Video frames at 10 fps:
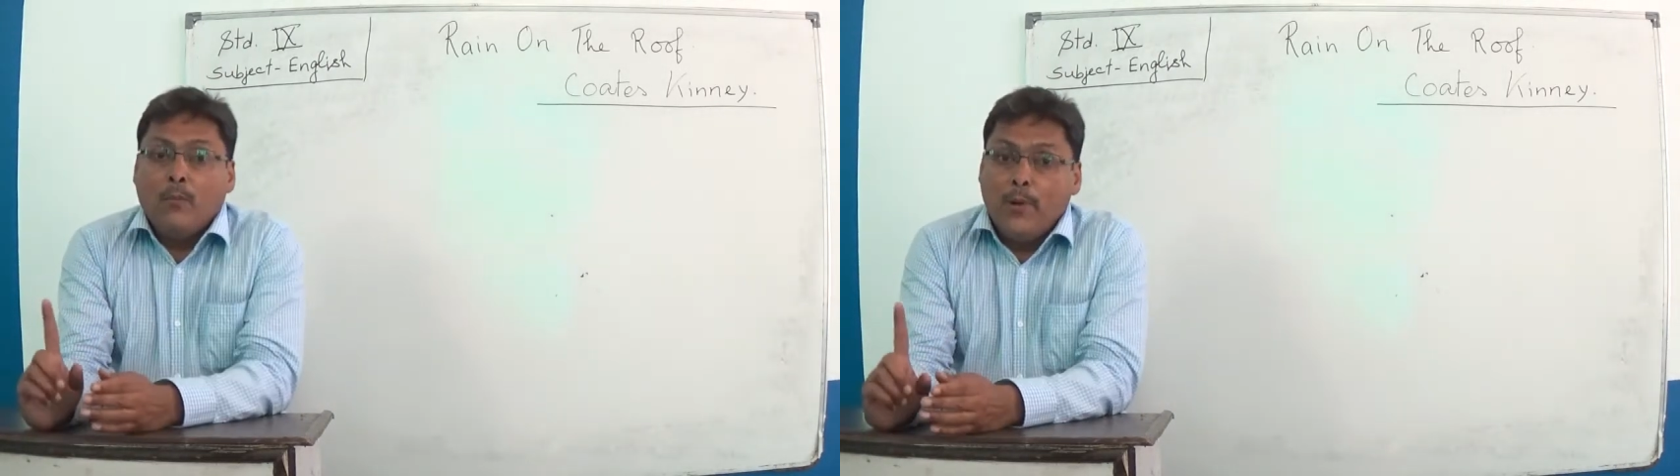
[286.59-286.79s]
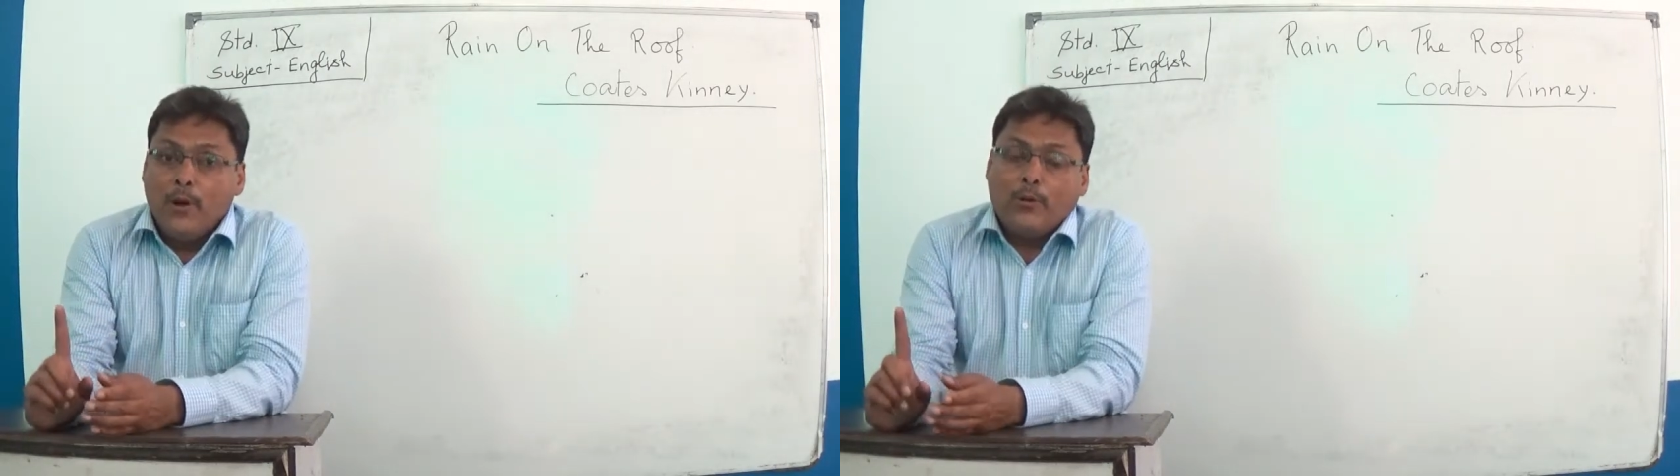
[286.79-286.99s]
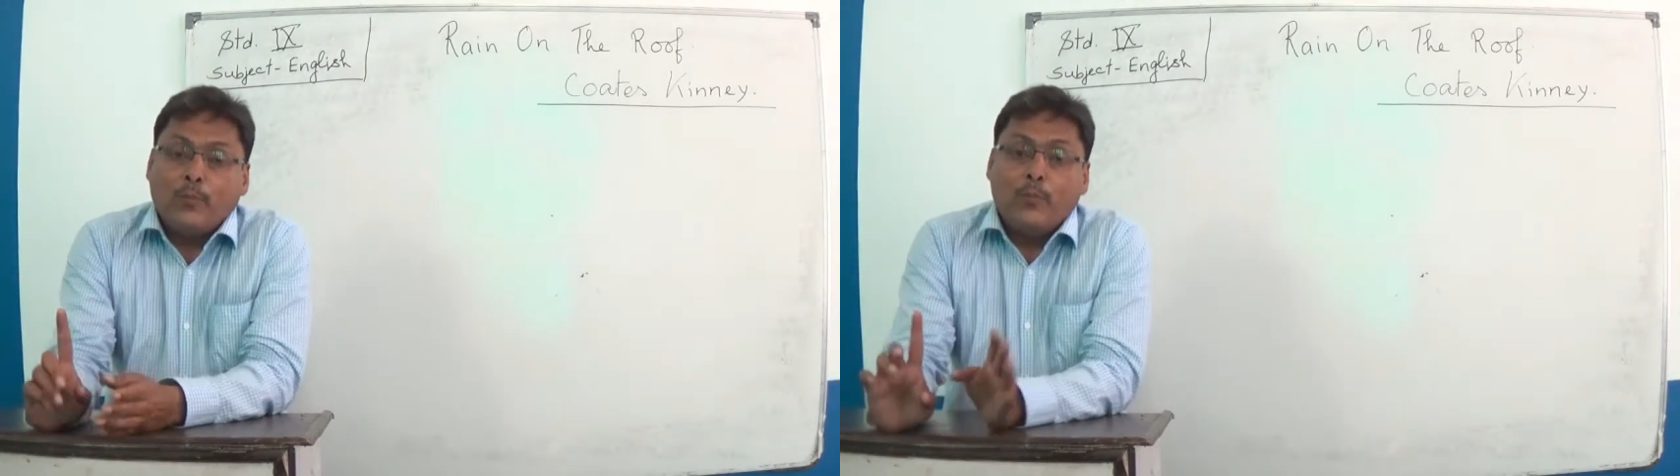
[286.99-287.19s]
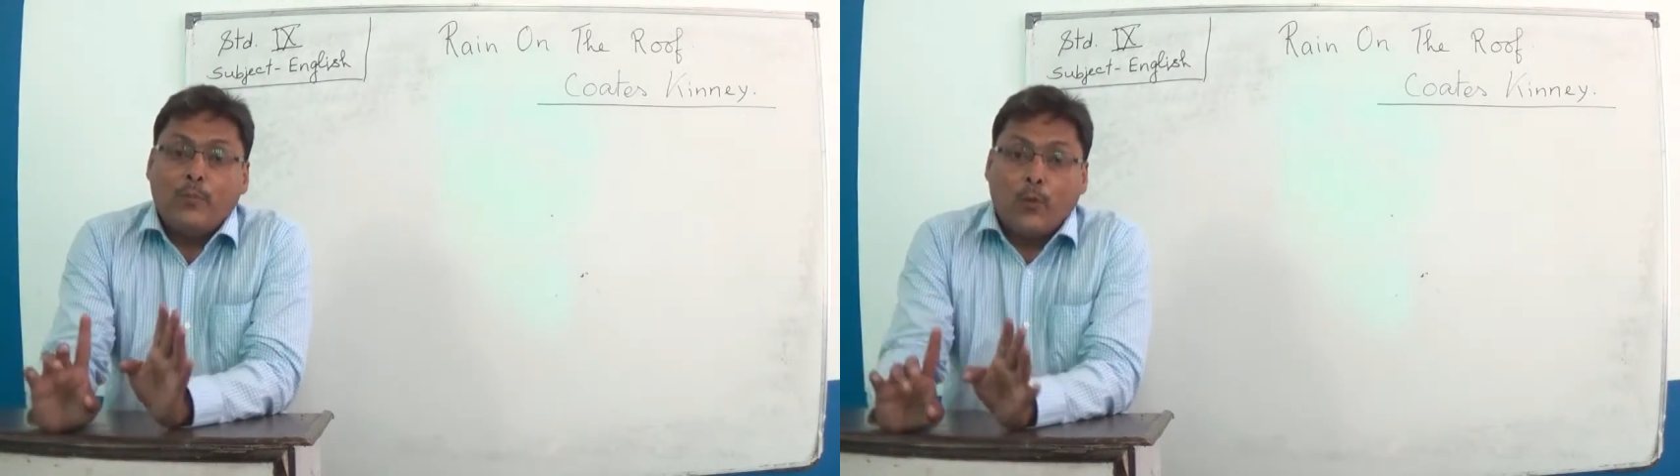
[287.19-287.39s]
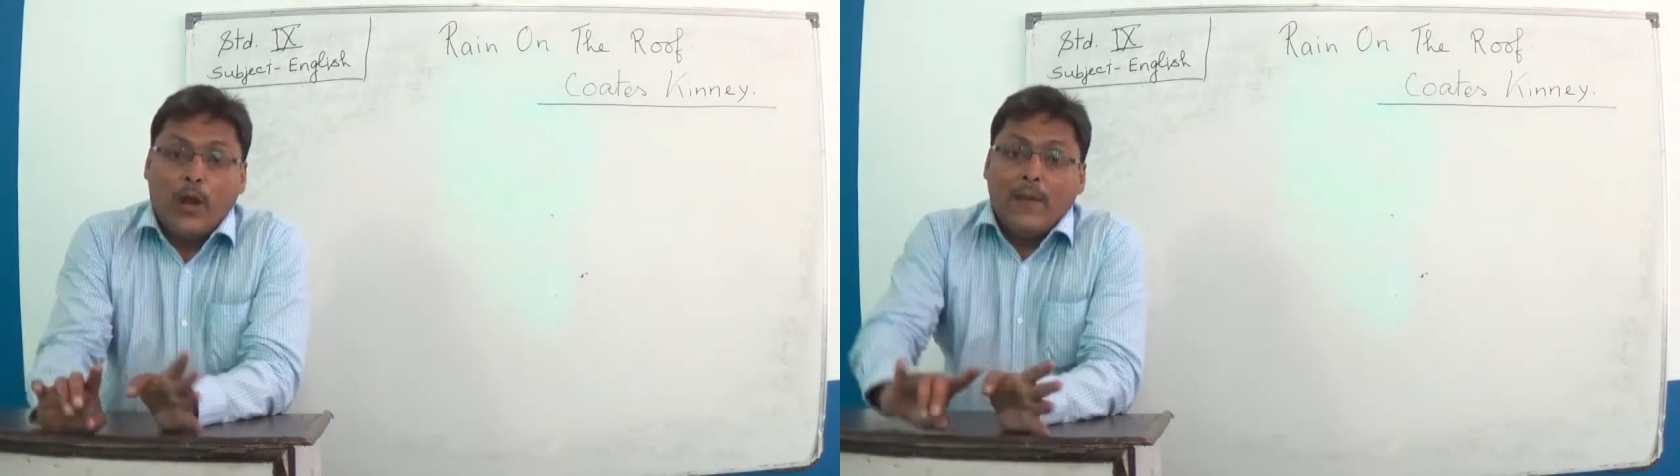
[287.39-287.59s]
beautiful
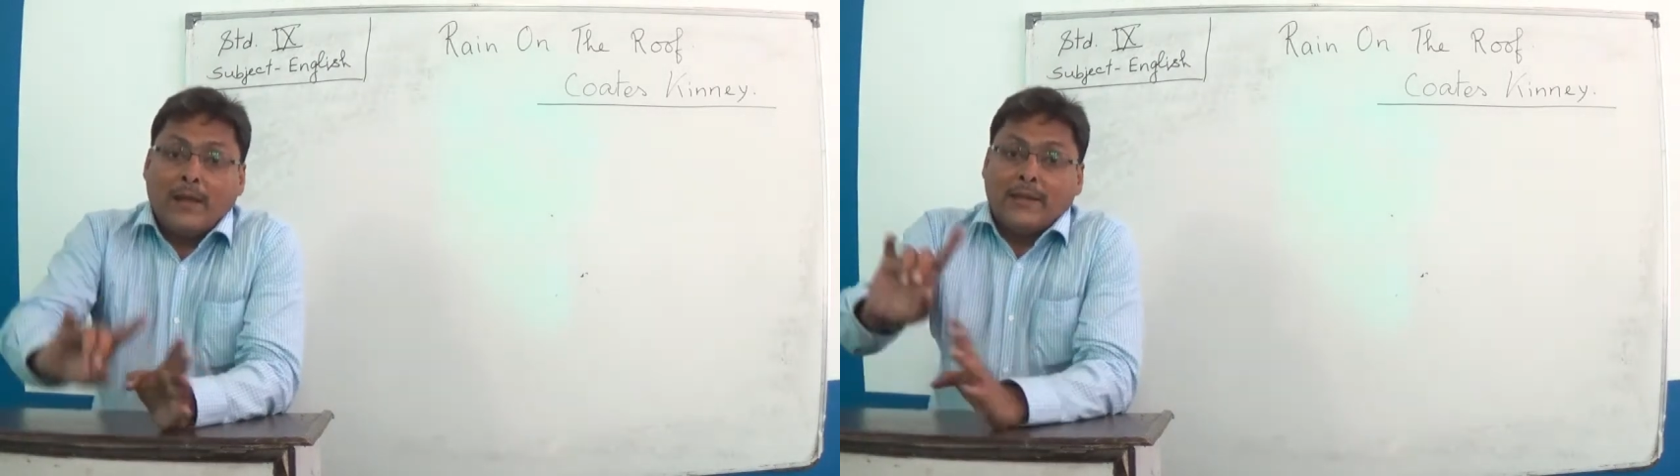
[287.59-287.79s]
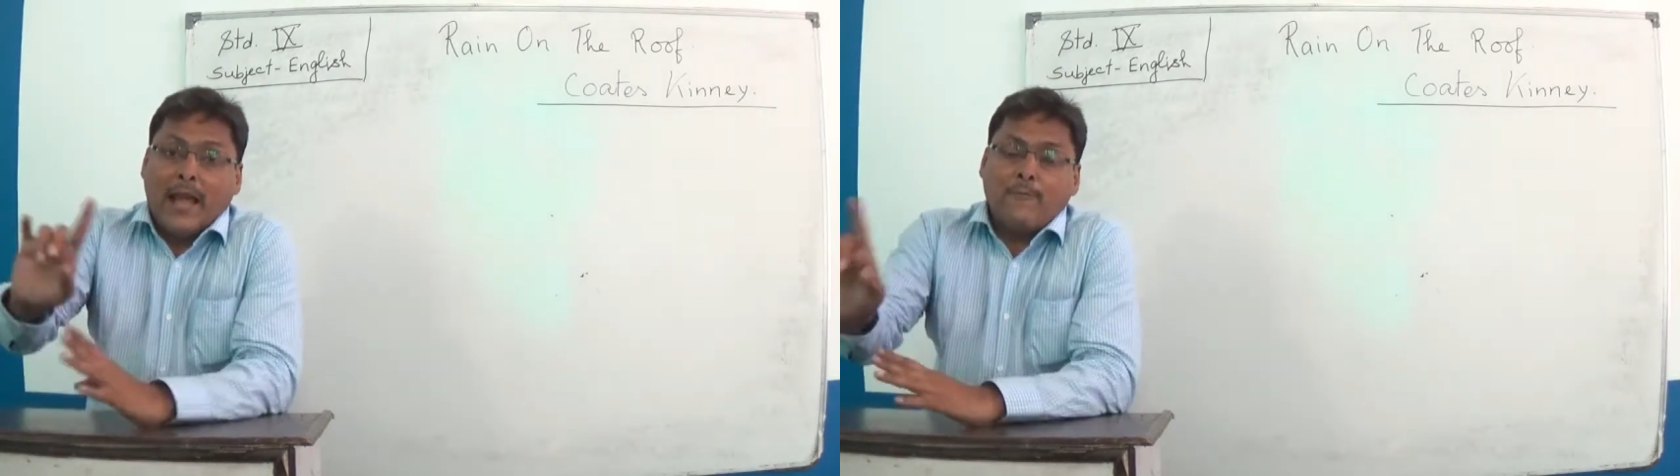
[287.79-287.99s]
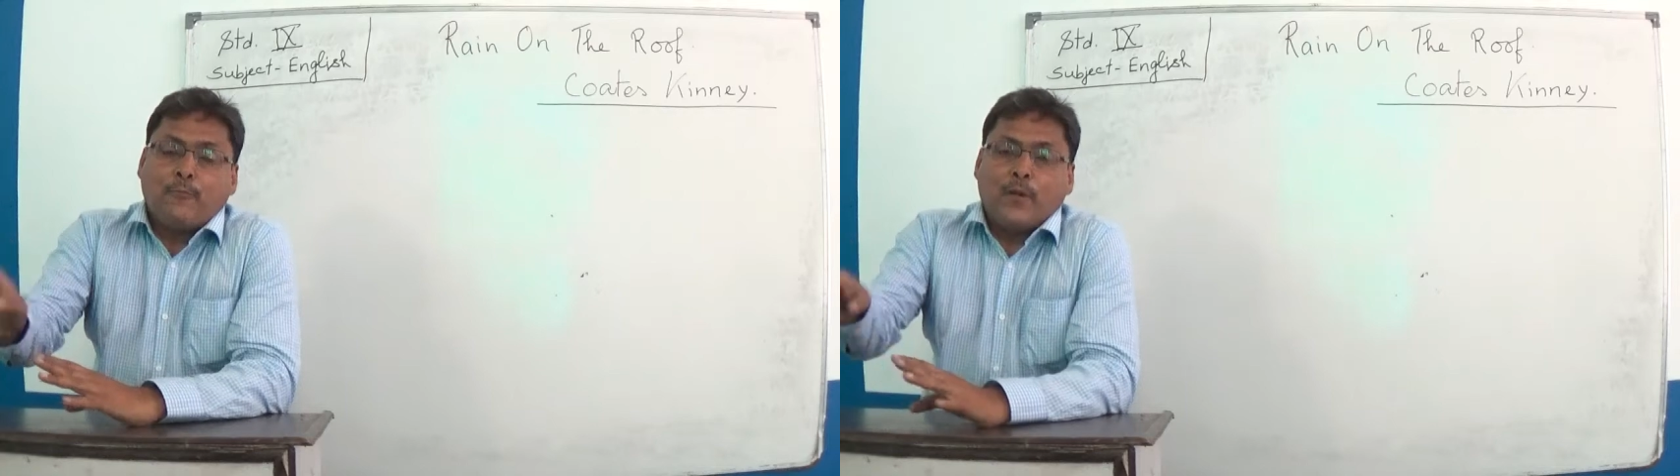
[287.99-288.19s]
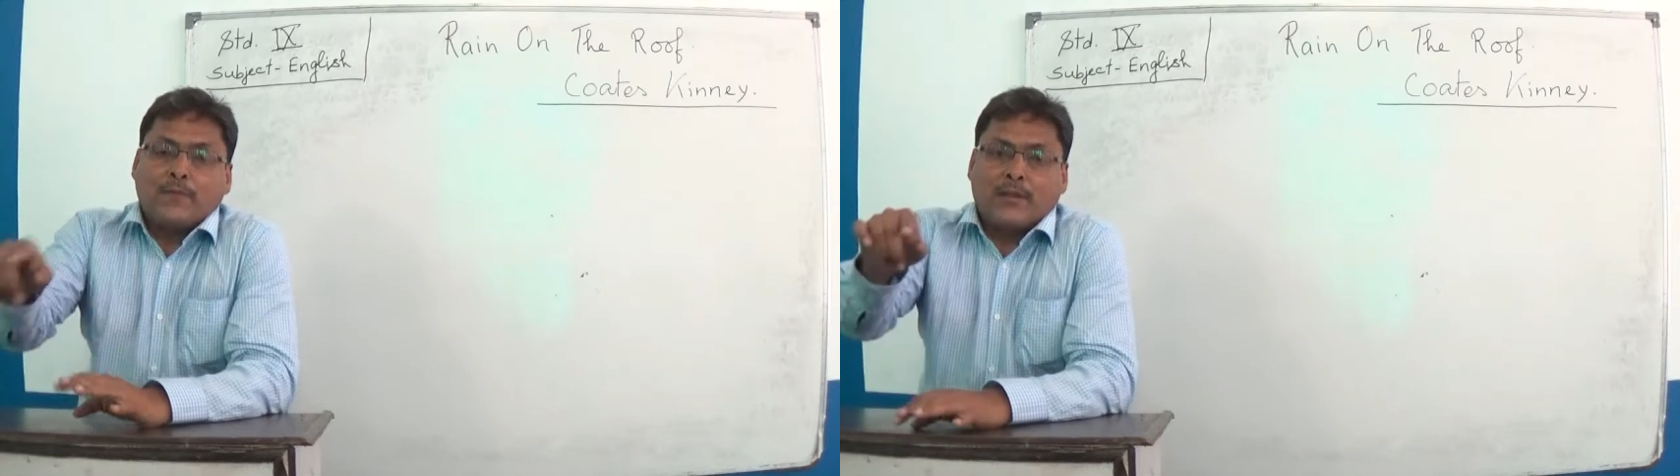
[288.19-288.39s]
poem and that poem